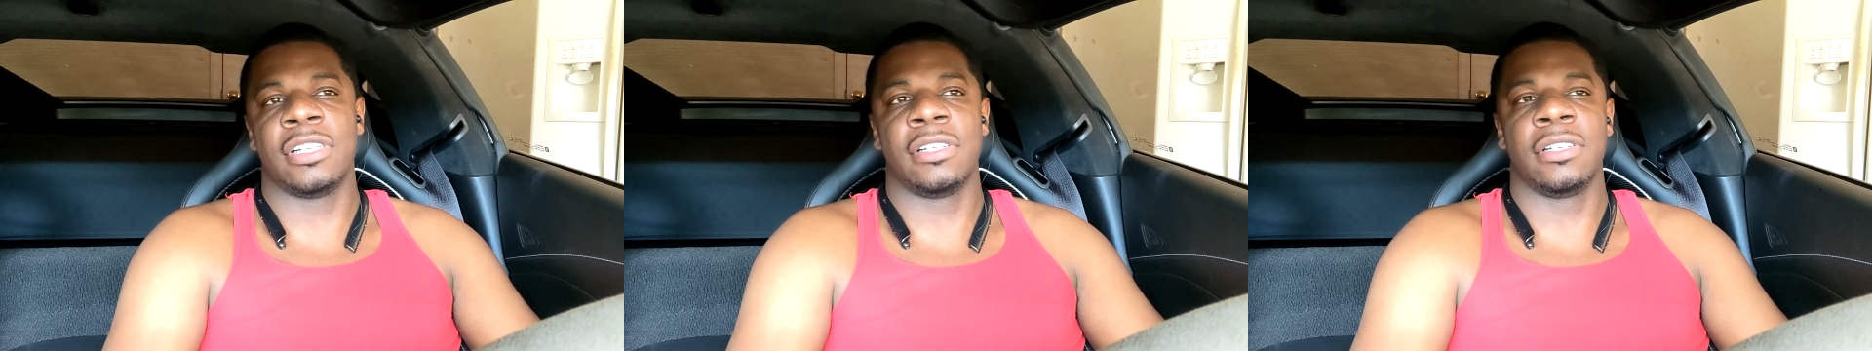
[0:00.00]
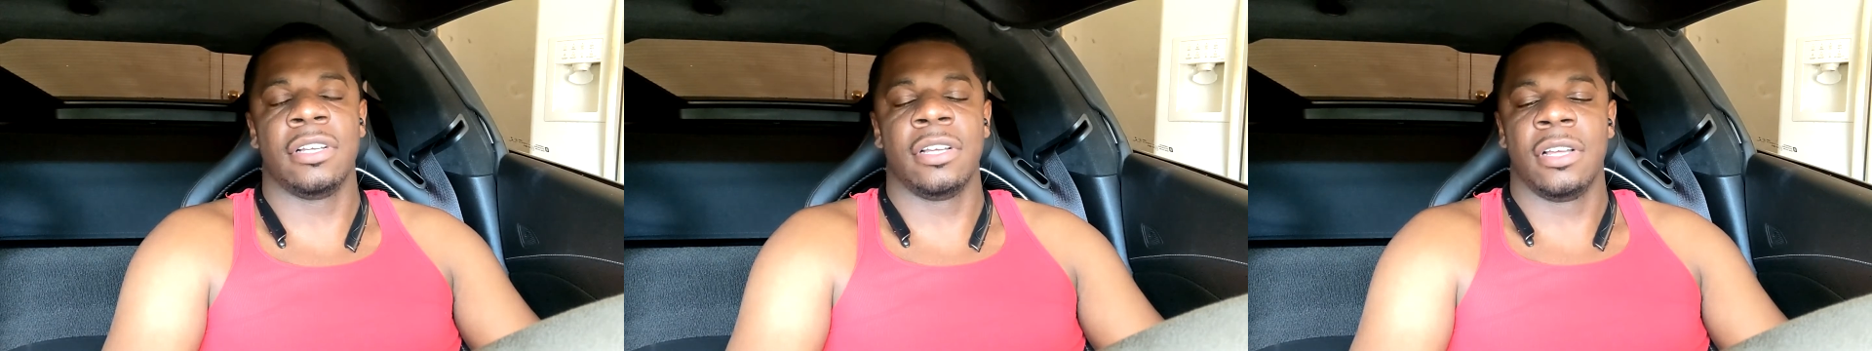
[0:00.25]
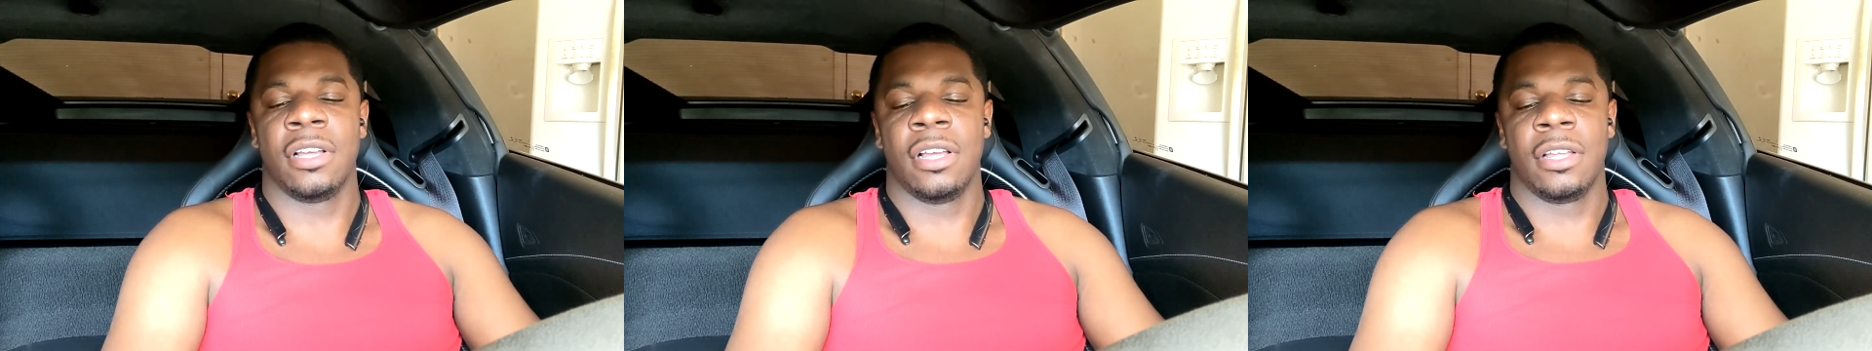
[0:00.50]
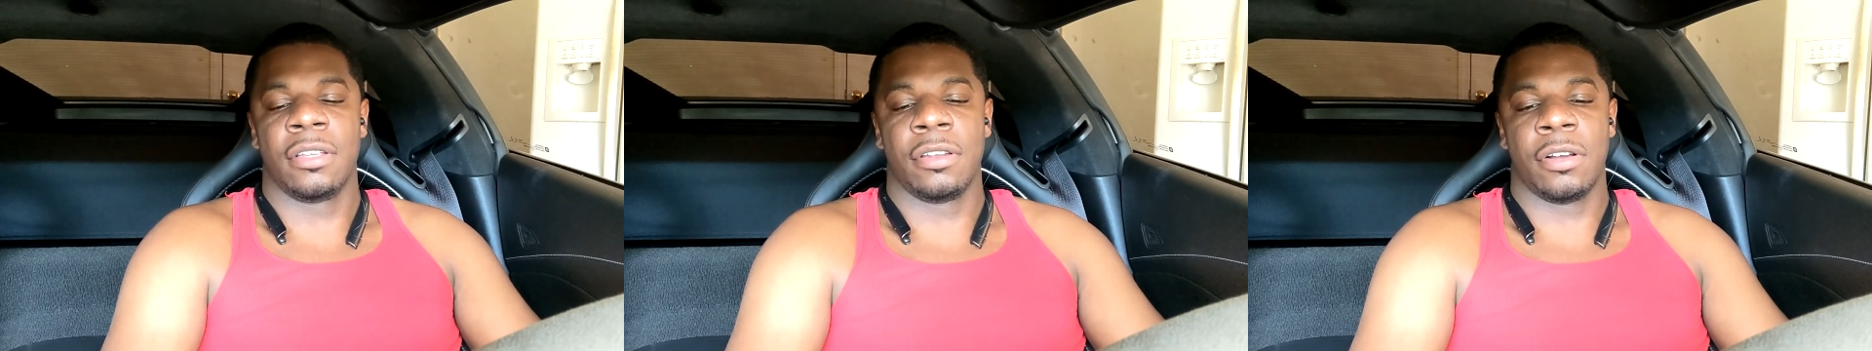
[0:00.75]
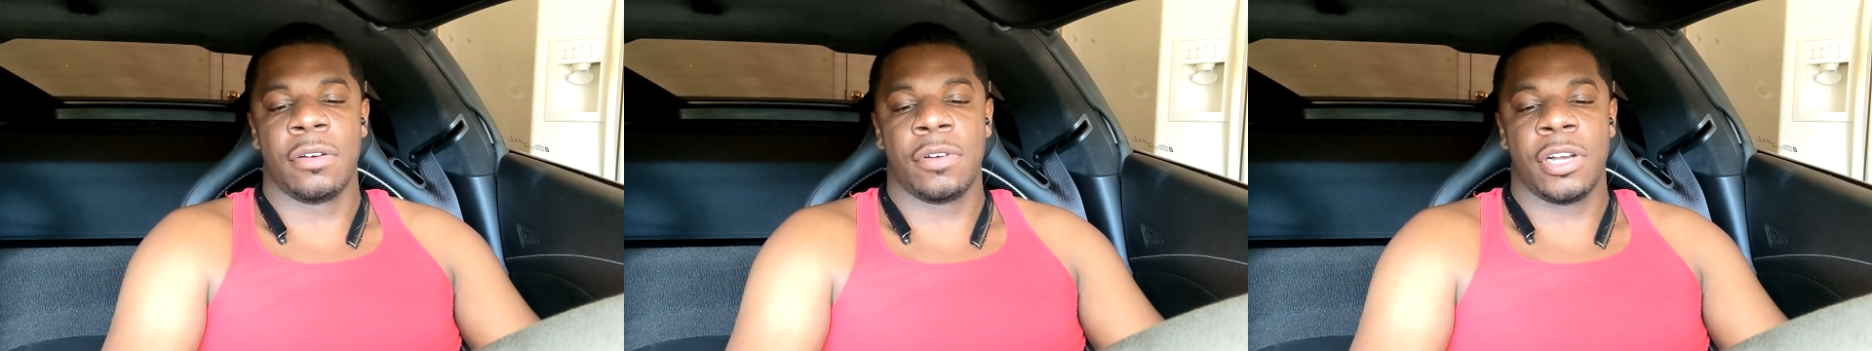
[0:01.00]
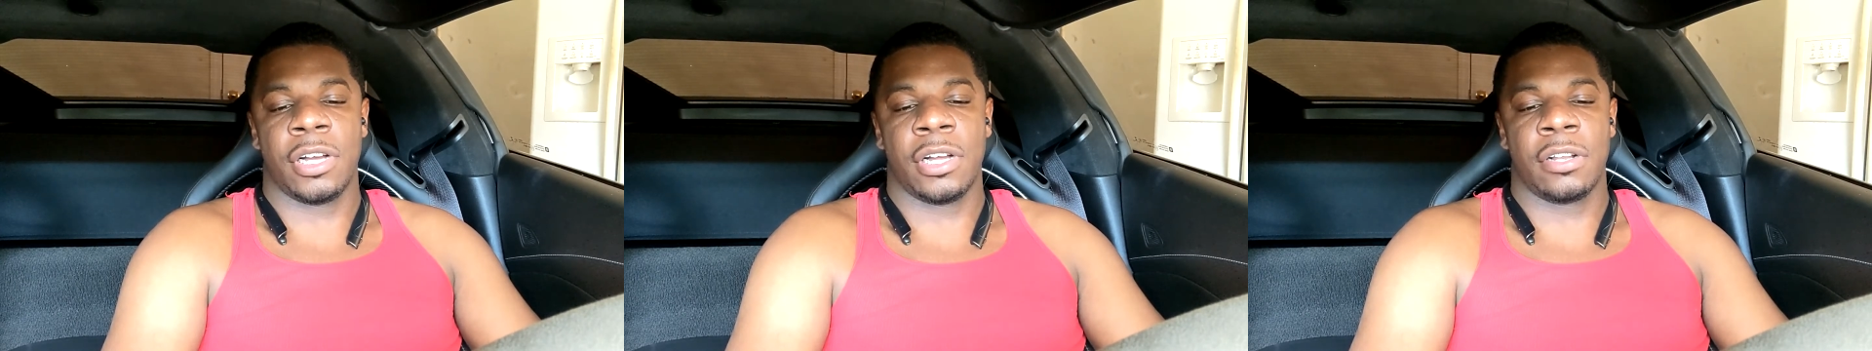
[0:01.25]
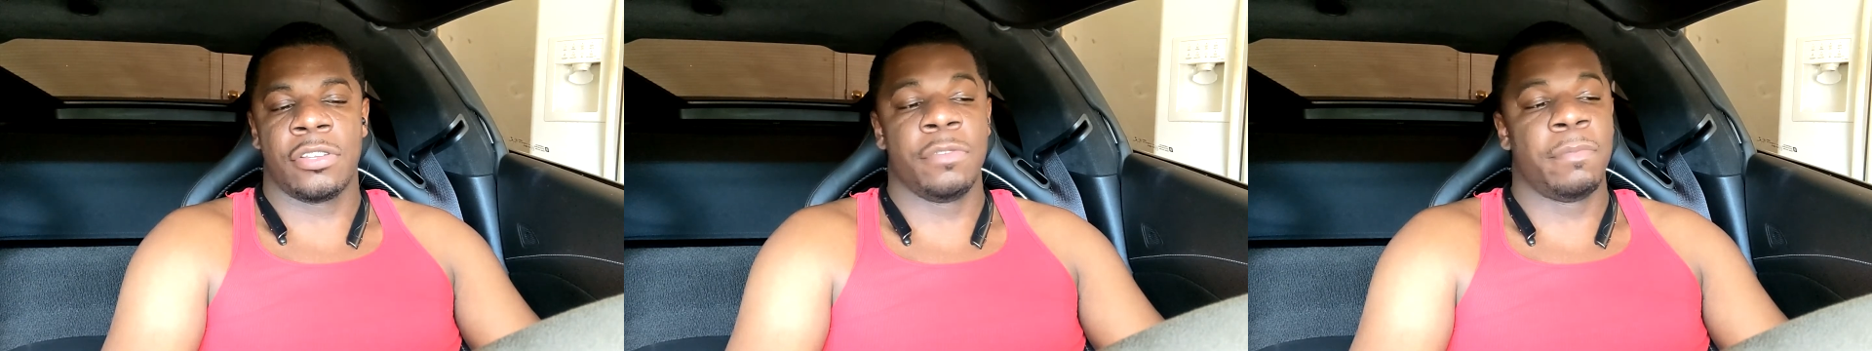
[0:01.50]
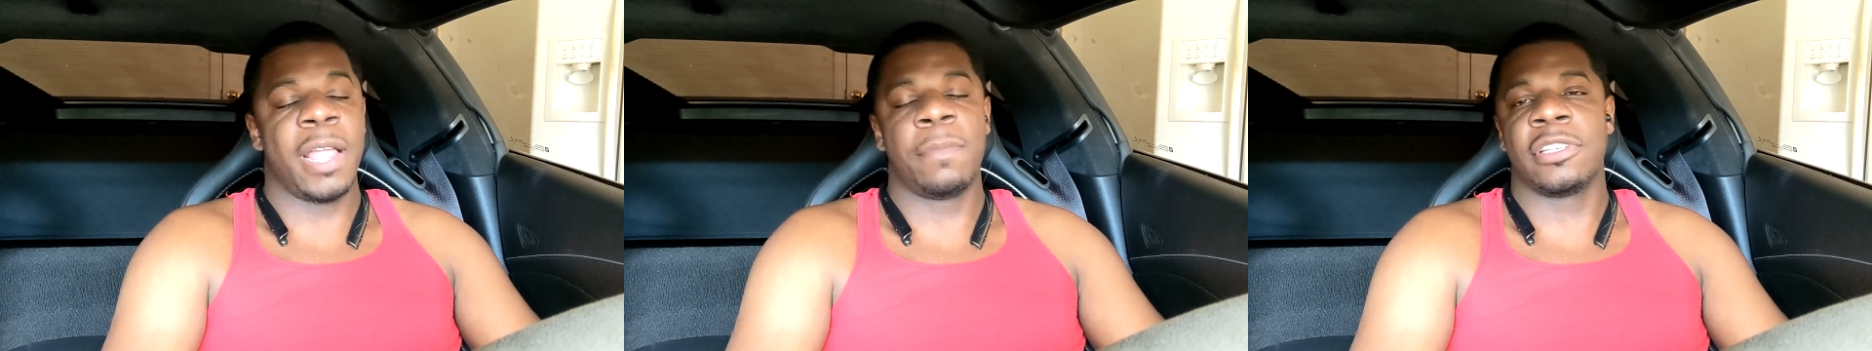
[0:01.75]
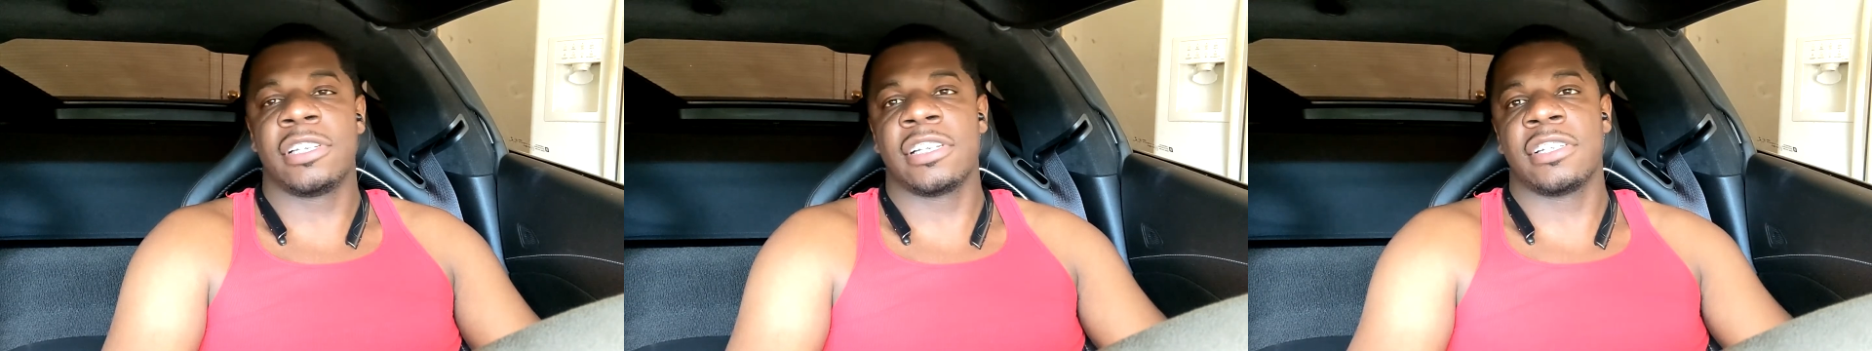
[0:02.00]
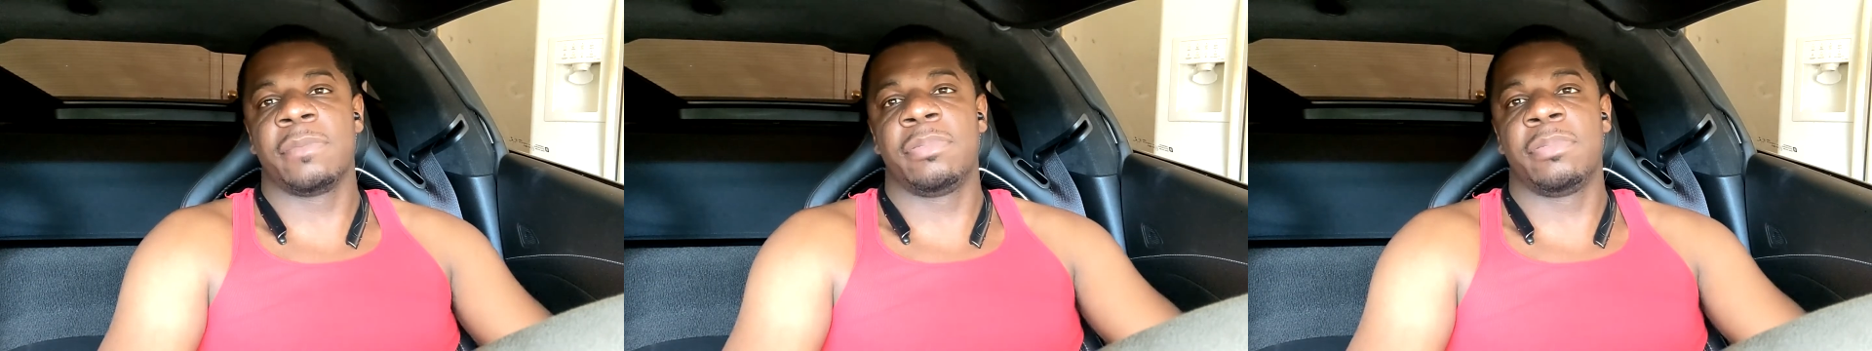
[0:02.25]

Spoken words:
And, you know, you may potentially